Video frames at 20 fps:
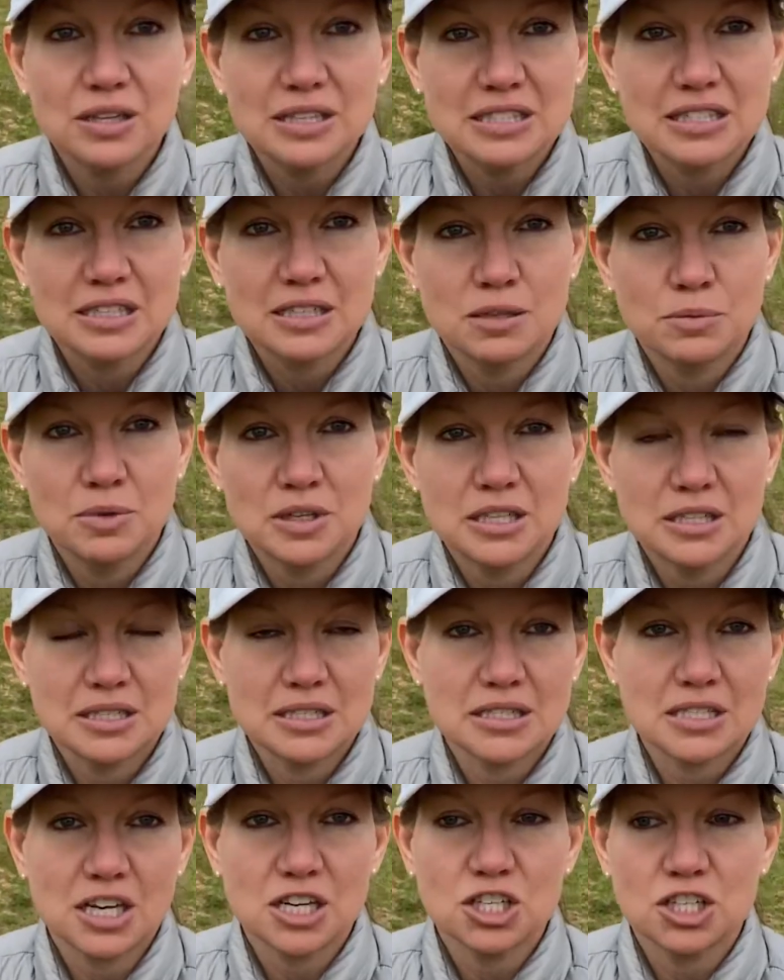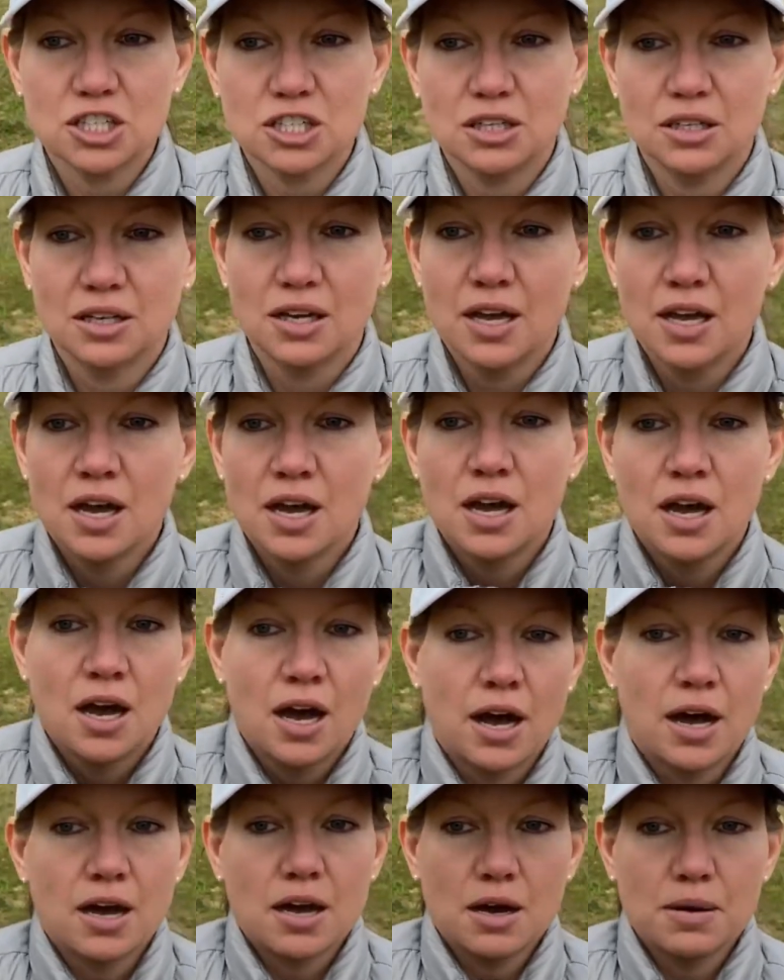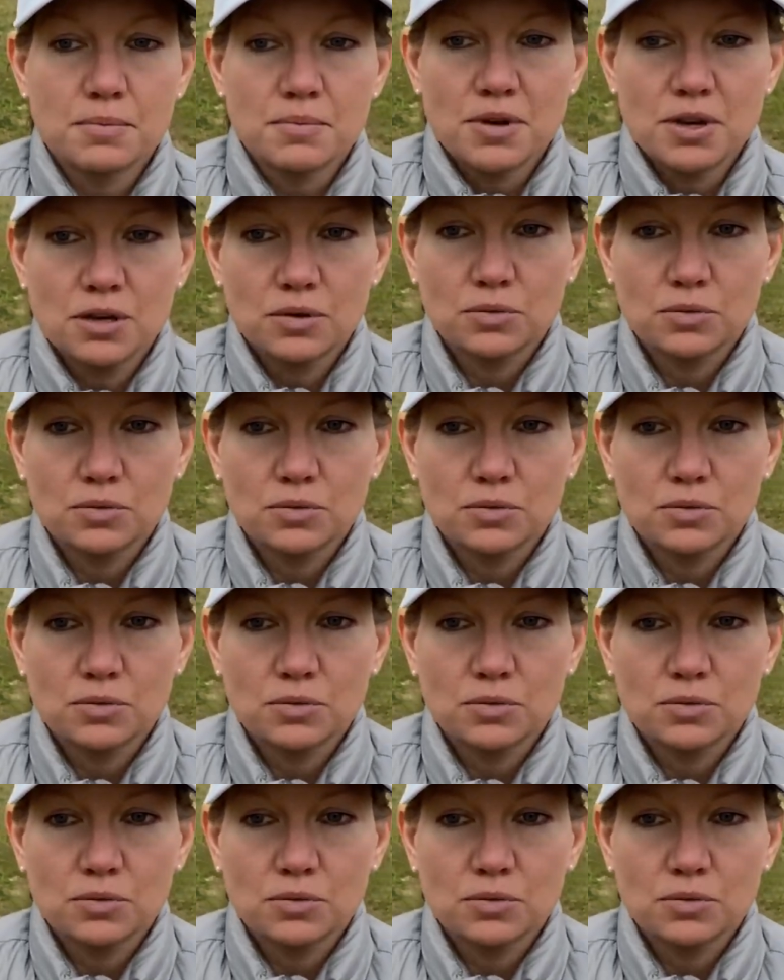It's going to be a discussion Um,